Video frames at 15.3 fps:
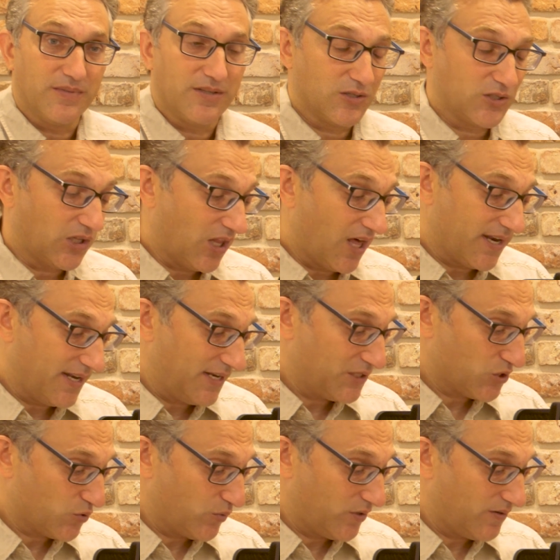There's a lot of
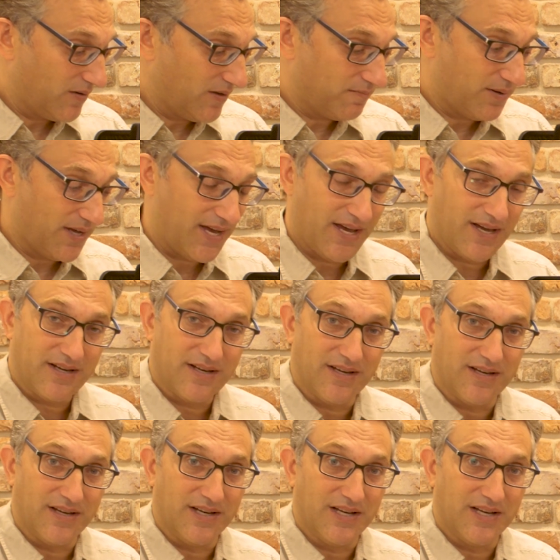history to
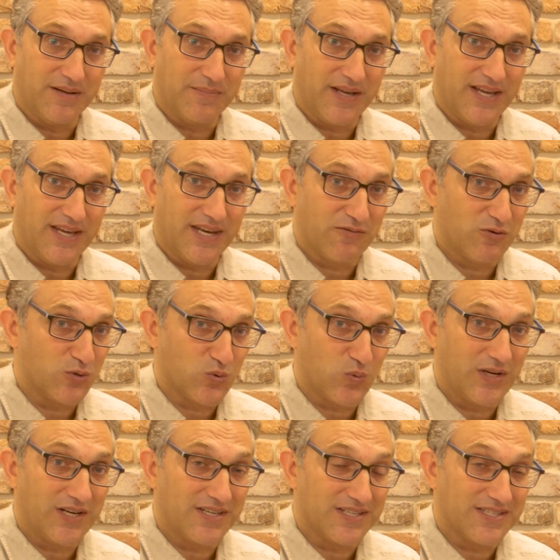unpack, and everyone's
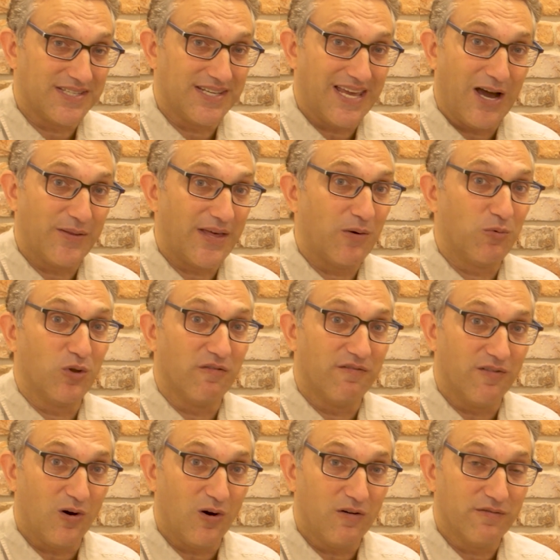waiting to see how that will
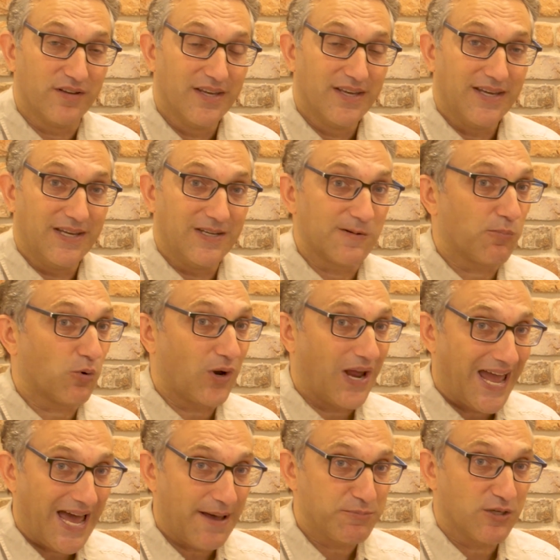evolve into
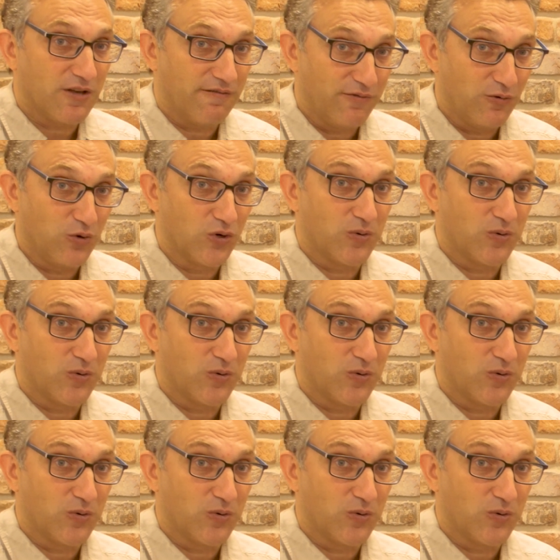perhaps full